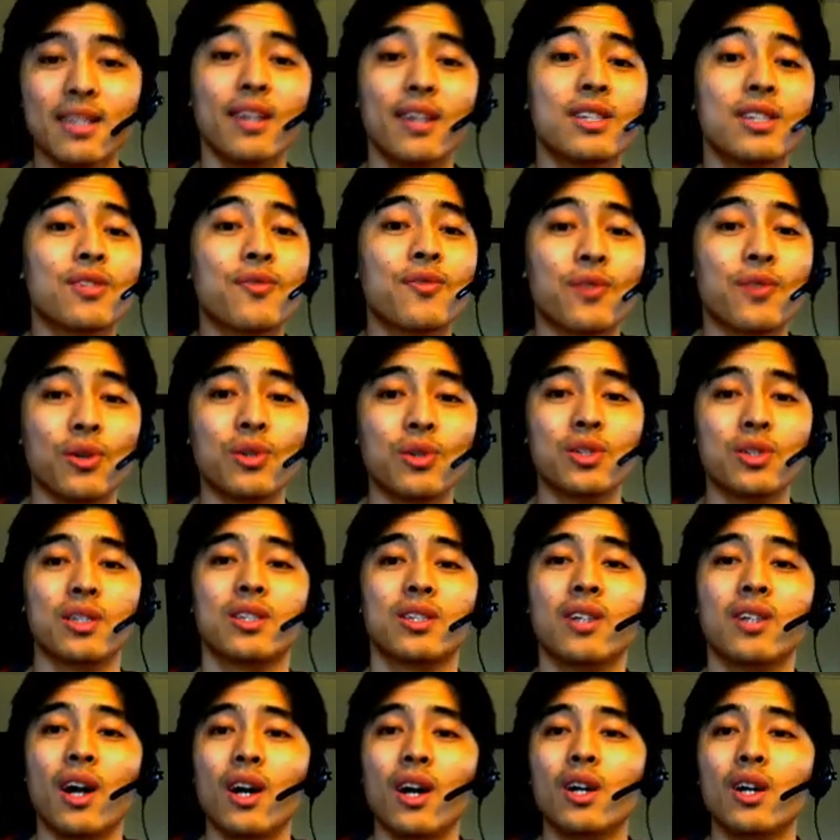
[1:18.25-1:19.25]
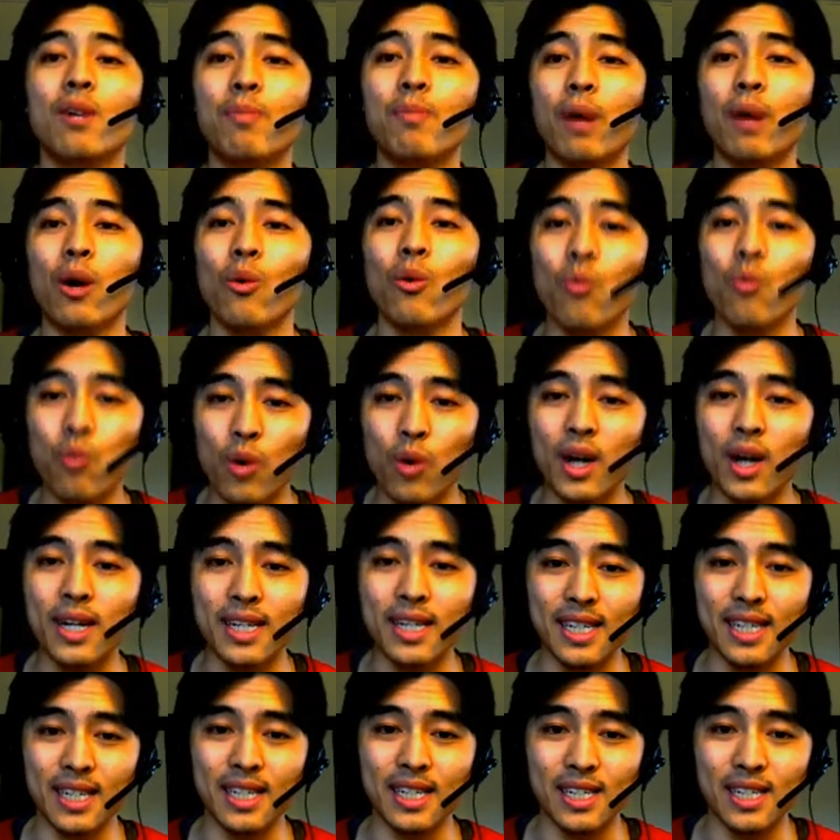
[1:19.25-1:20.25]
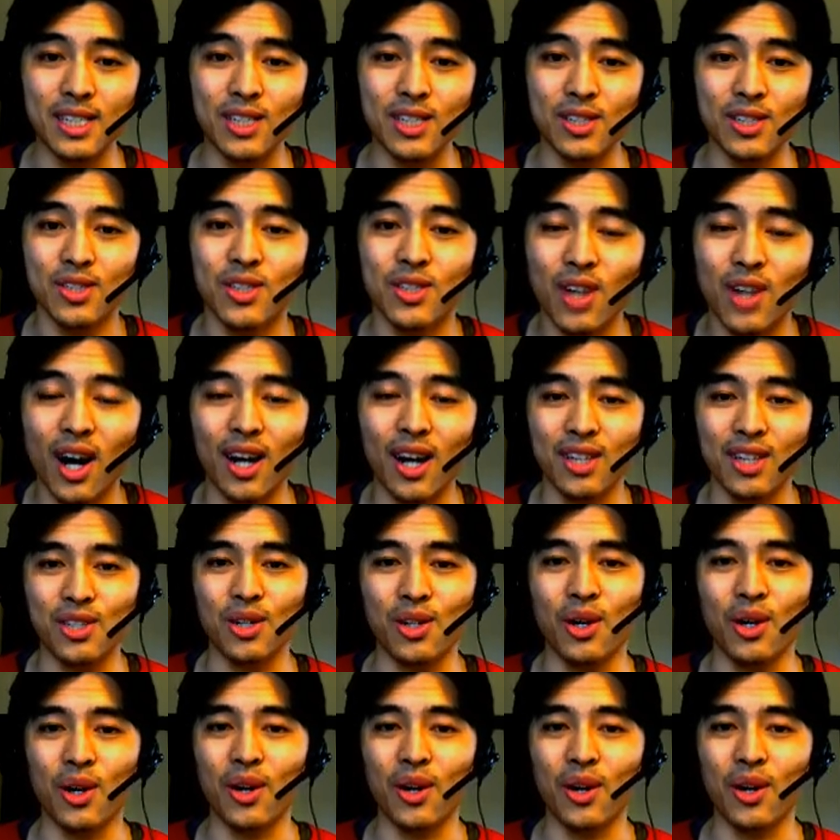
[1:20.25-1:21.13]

let's first talk about what it is not.